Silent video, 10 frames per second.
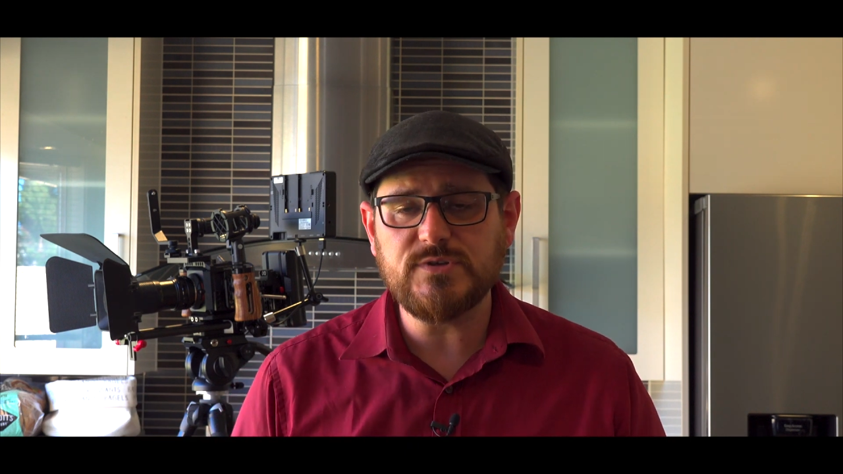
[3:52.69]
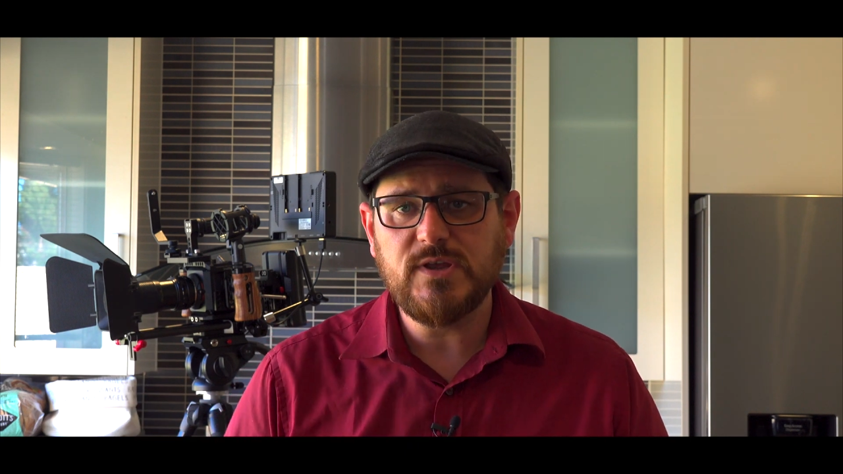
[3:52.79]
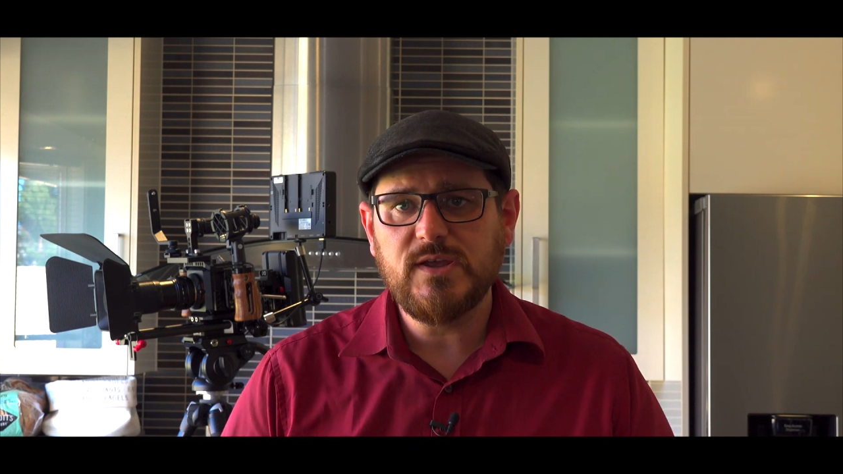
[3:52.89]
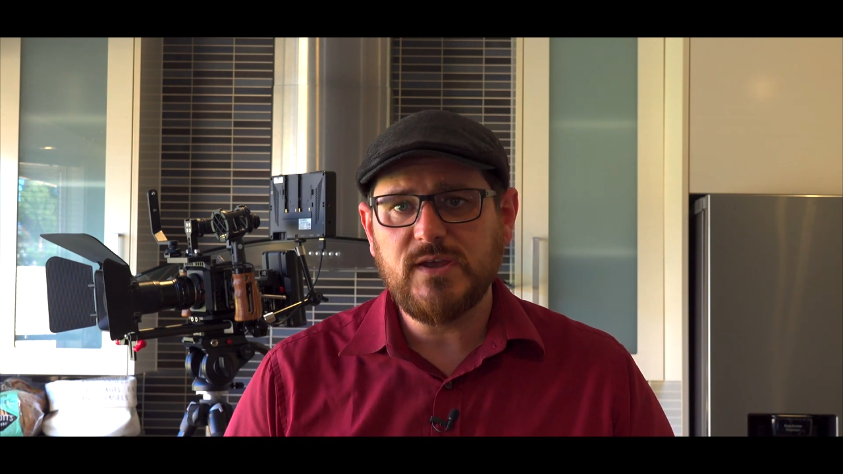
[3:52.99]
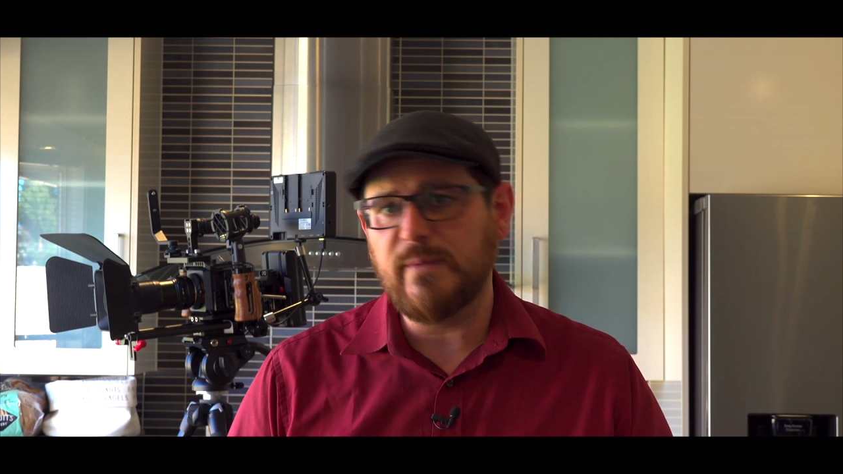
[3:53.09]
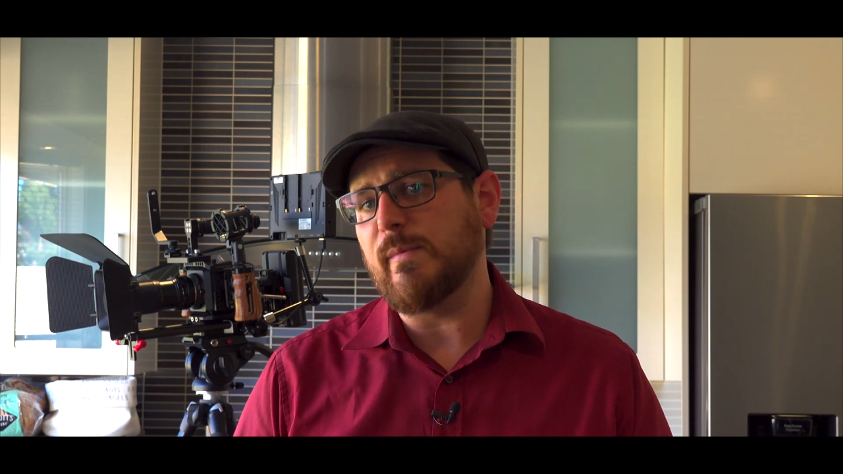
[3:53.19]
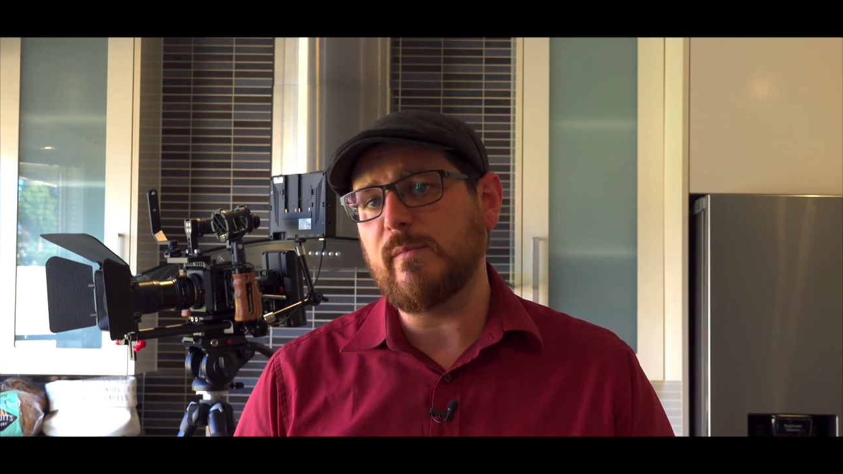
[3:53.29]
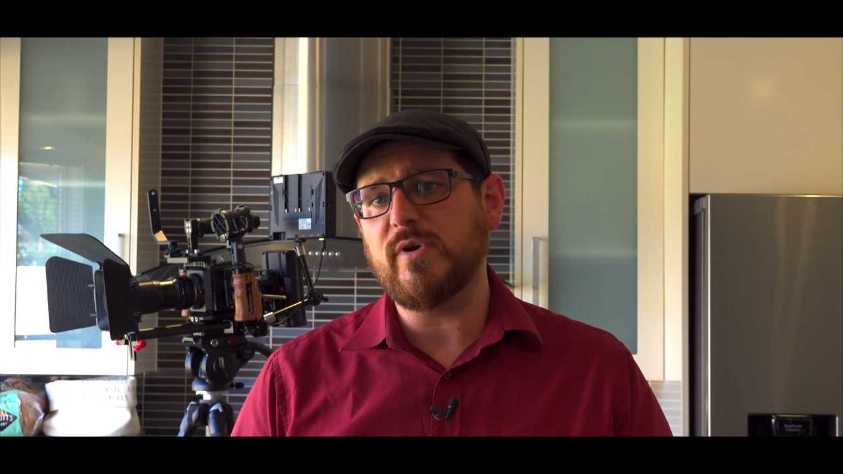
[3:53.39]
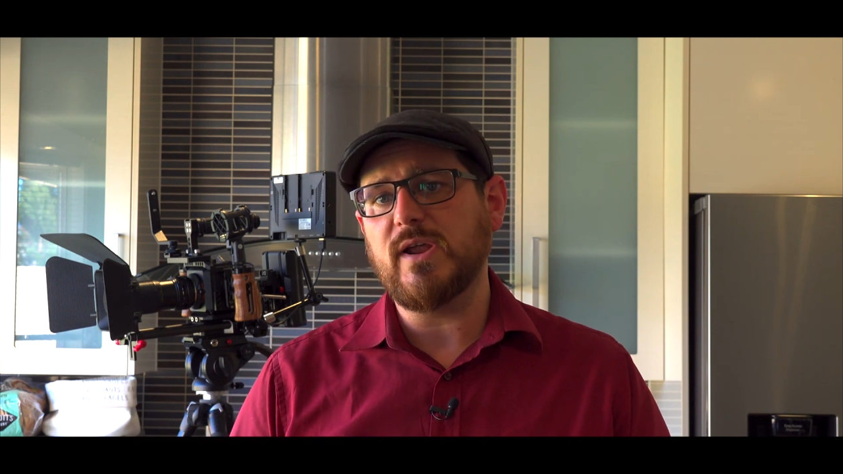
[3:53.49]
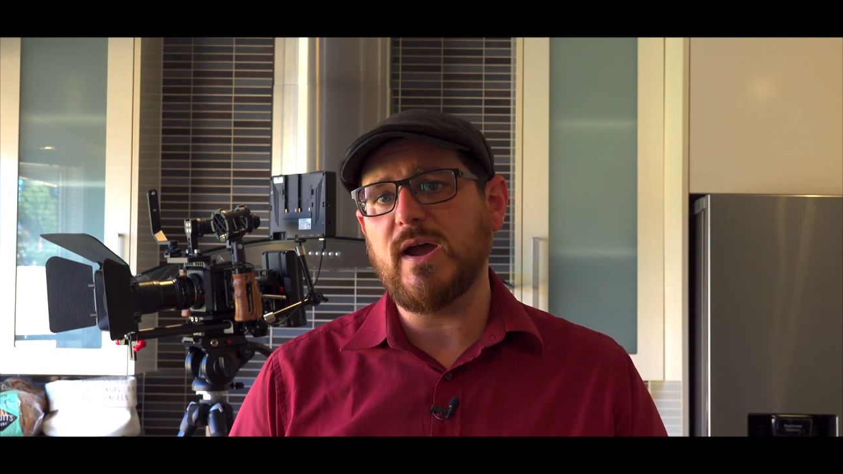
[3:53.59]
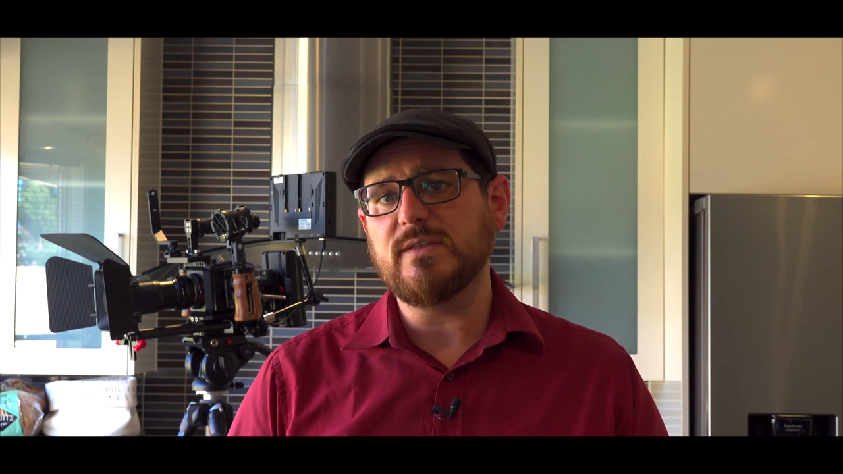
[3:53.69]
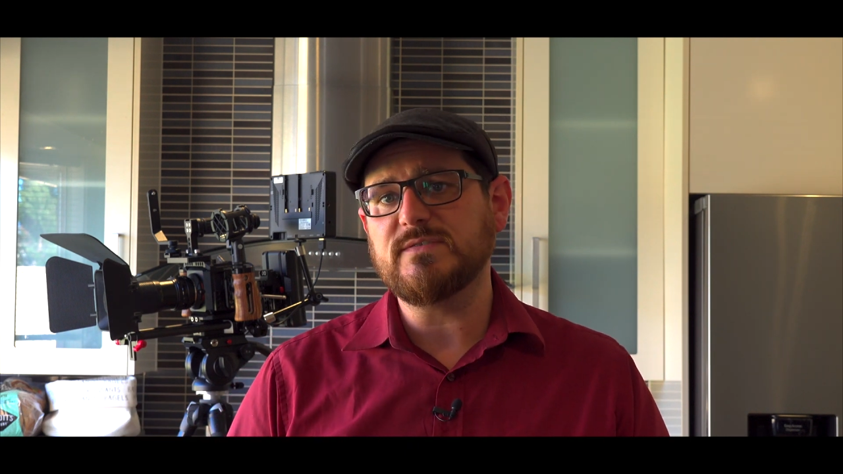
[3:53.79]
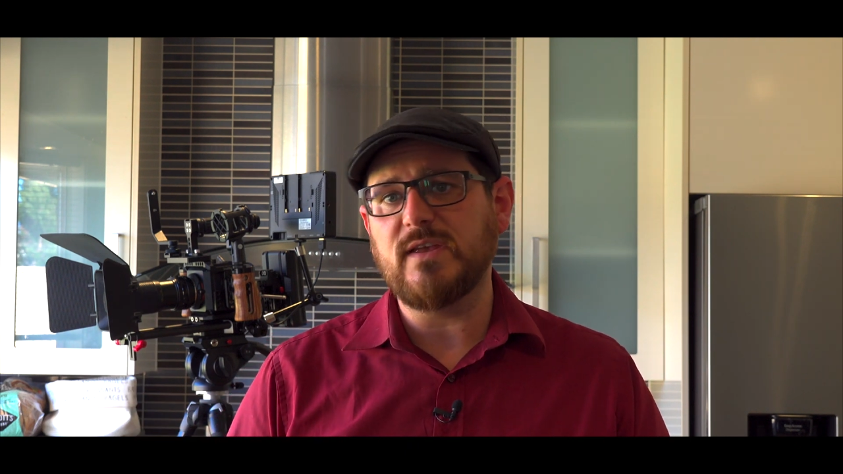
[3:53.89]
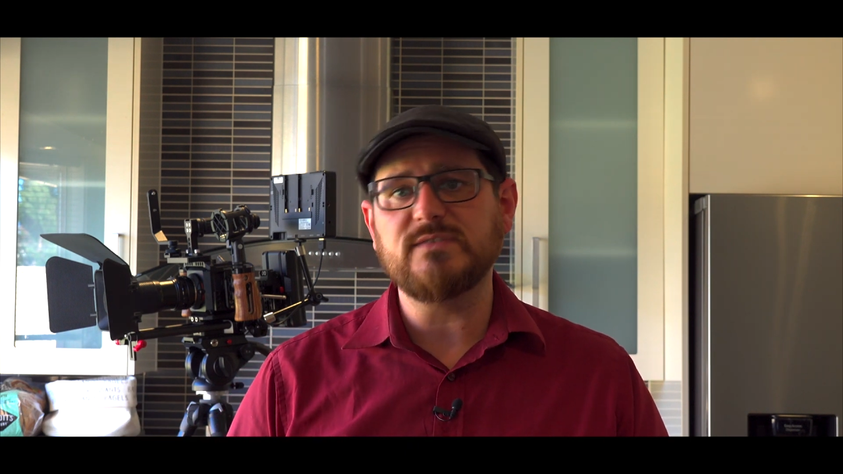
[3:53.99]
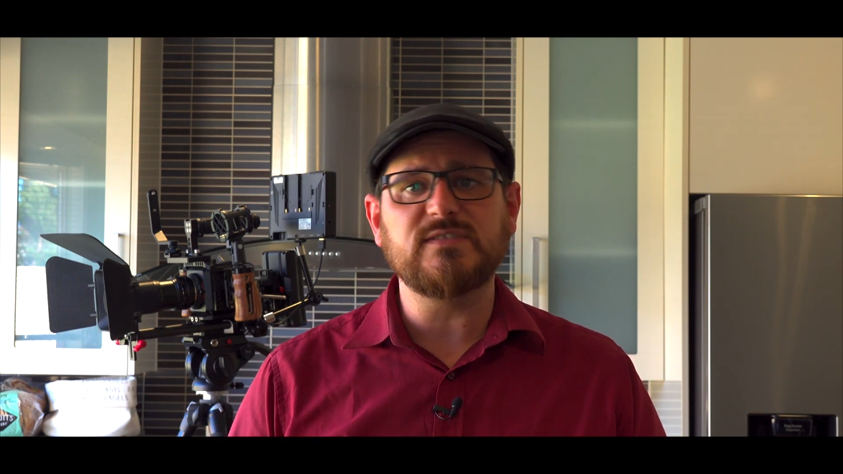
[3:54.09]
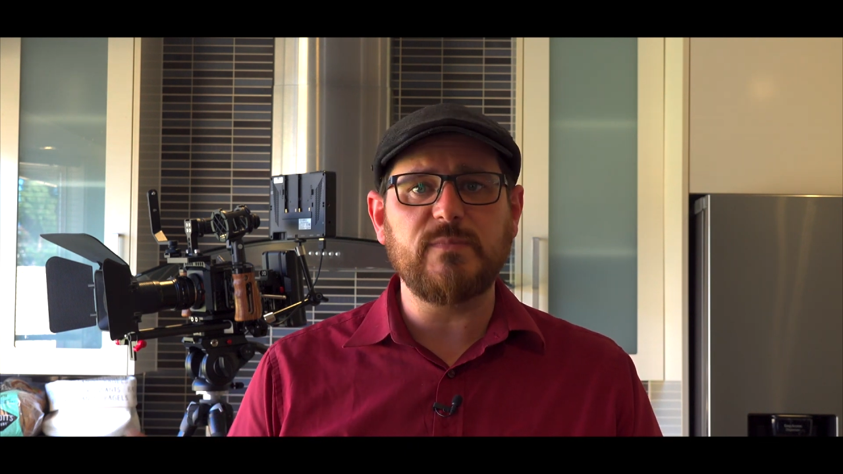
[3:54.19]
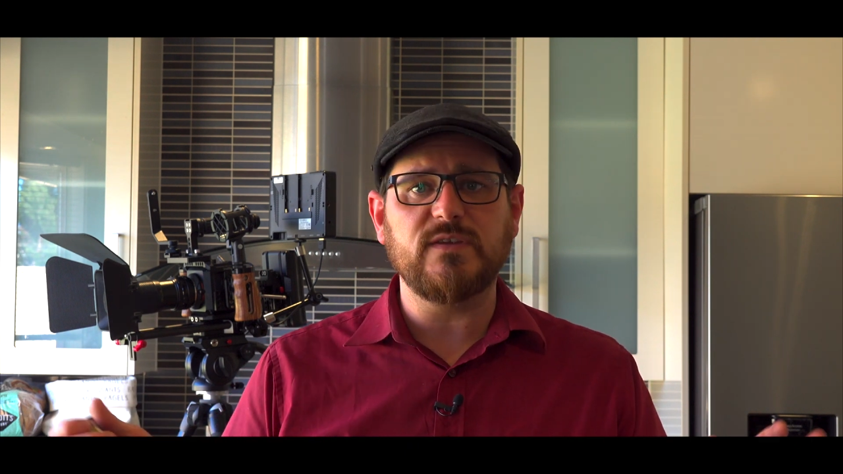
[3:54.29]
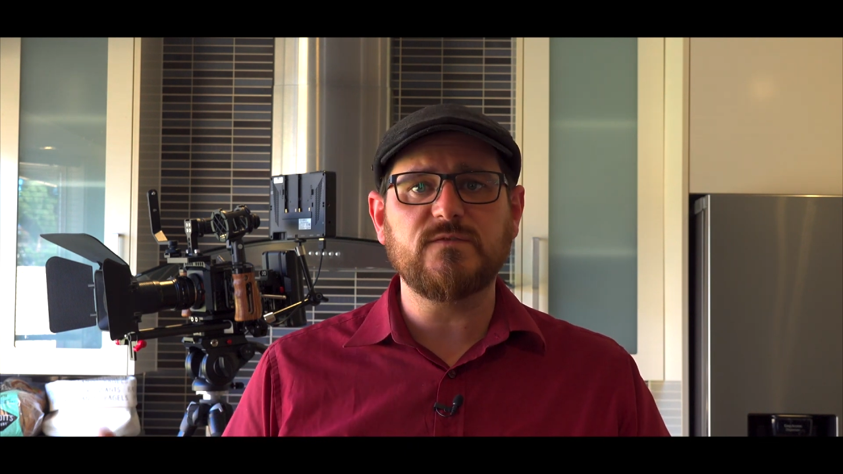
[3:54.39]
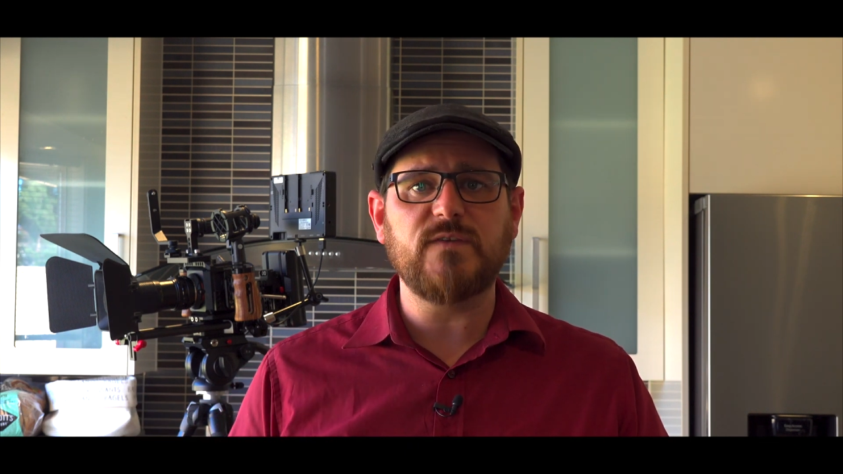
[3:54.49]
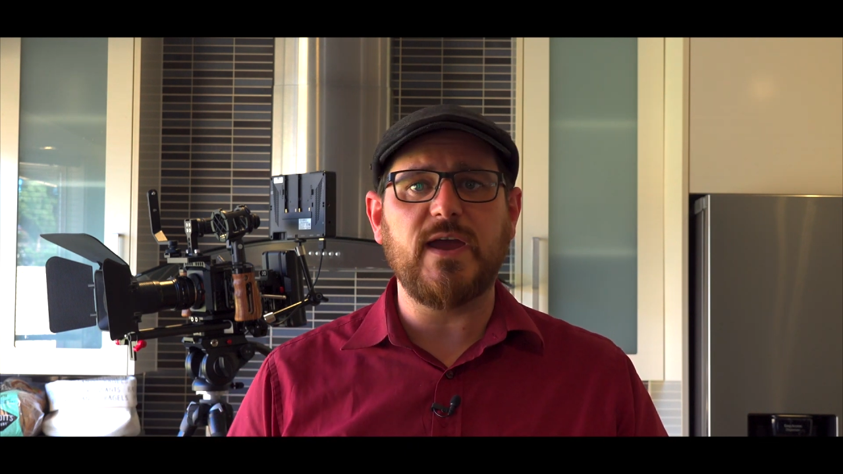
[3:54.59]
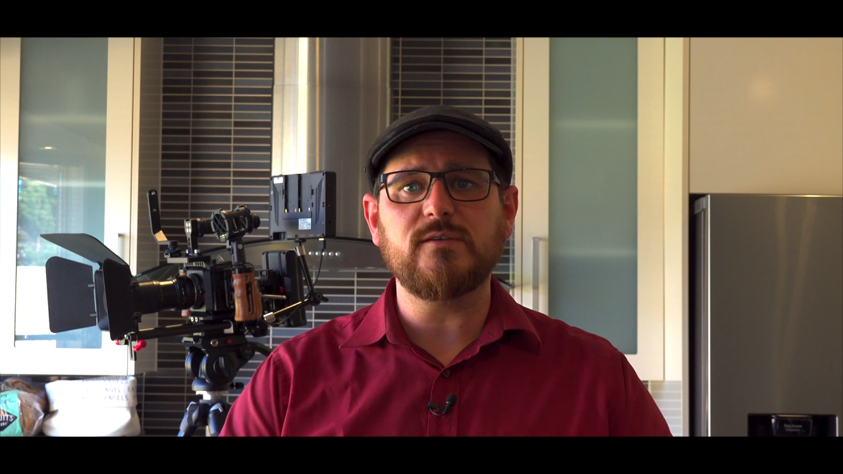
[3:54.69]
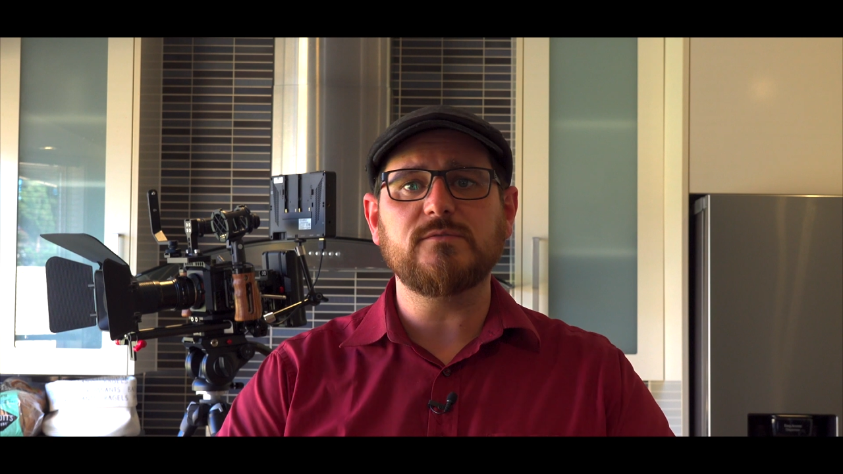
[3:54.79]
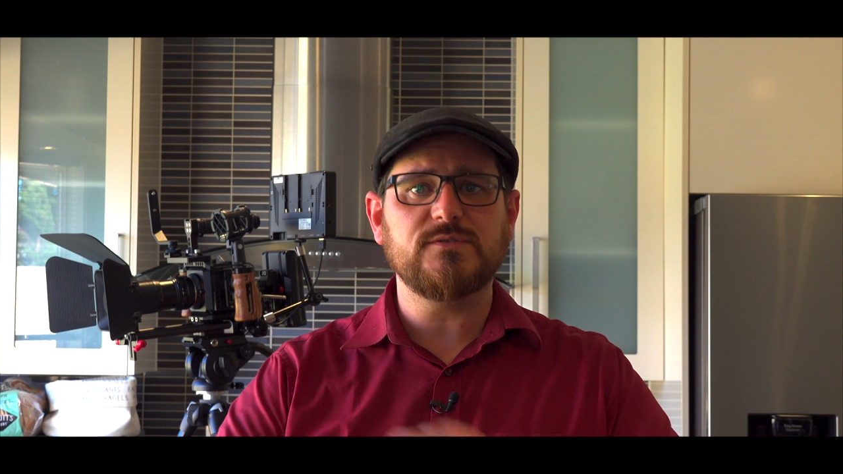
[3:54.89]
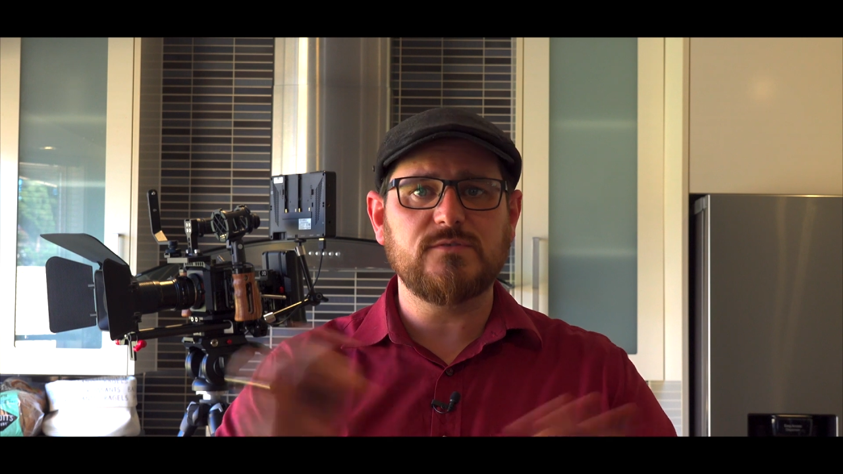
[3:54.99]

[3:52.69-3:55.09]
And my memory card said, something's failed,